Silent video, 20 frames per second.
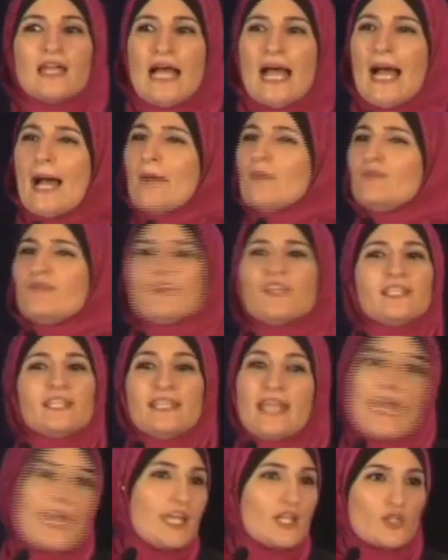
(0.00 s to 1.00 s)
I'm feeling
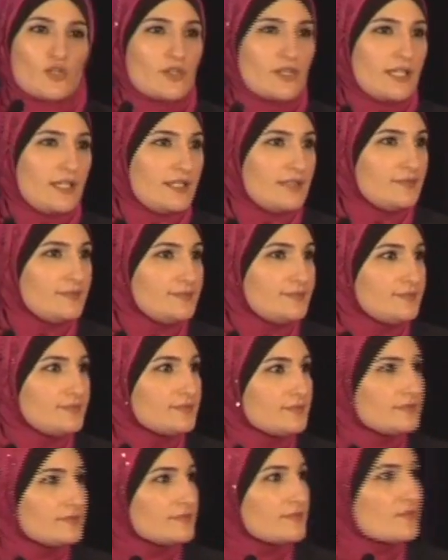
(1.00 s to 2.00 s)
angry.
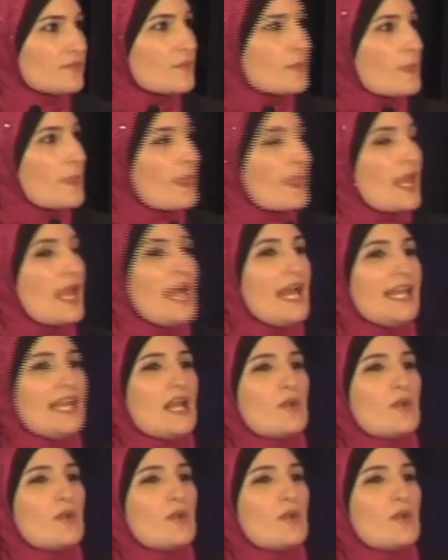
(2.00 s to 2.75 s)
And